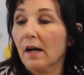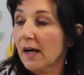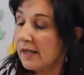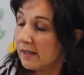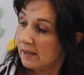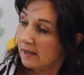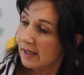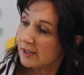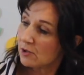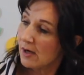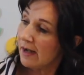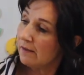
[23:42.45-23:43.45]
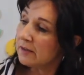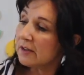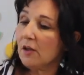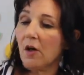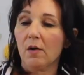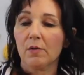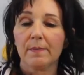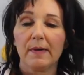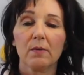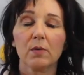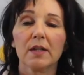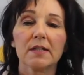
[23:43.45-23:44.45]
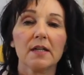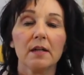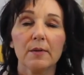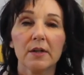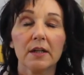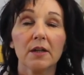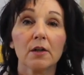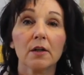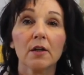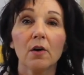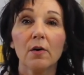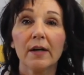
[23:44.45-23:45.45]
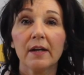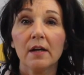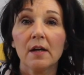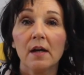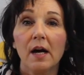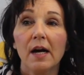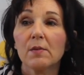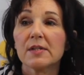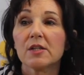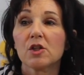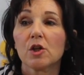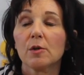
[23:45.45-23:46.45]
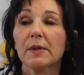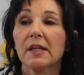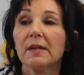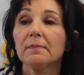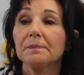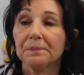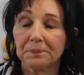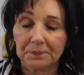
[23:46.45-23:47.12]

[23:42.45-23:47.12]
I traveled a lot with my work till about a year ago, and I was in Germany,